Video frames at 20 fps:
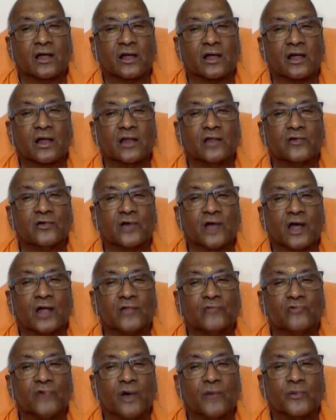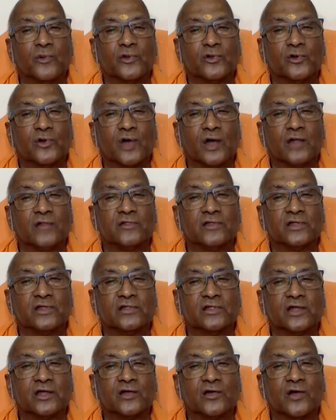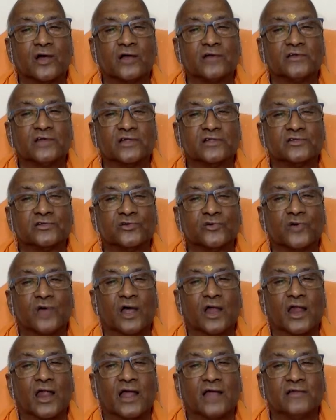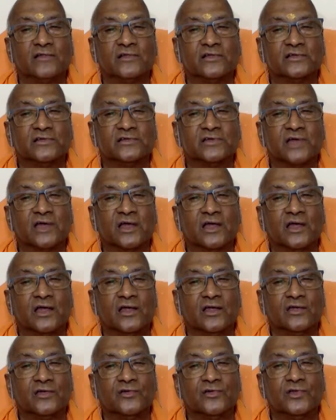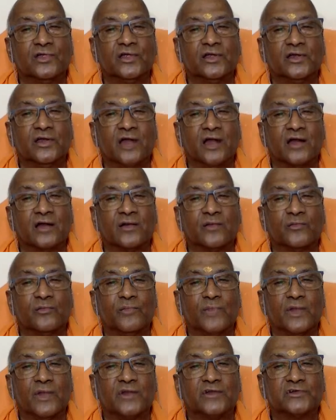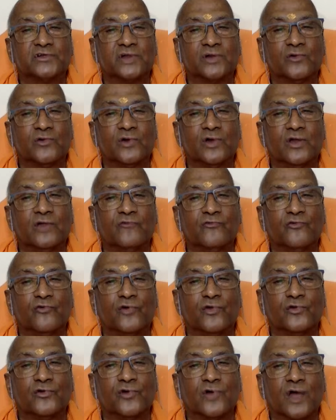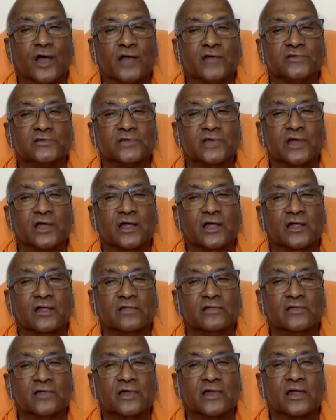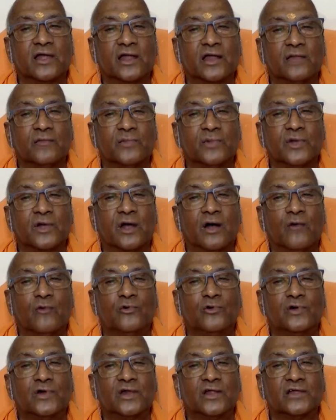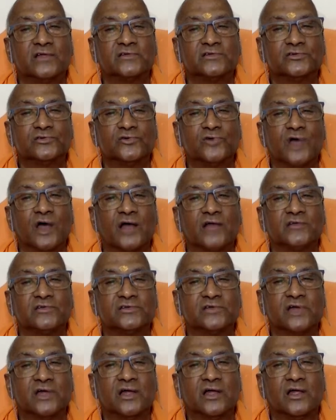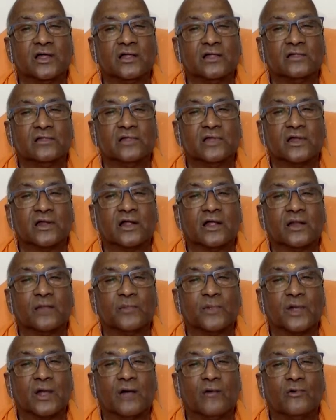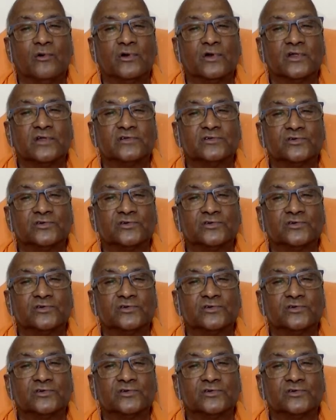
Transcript: Kali Yuga, Dwapar Yuga, Treta Yuga, Satya Yuga, like this. You need not mention only 4 yugas. There can be countless yugas. There can be countless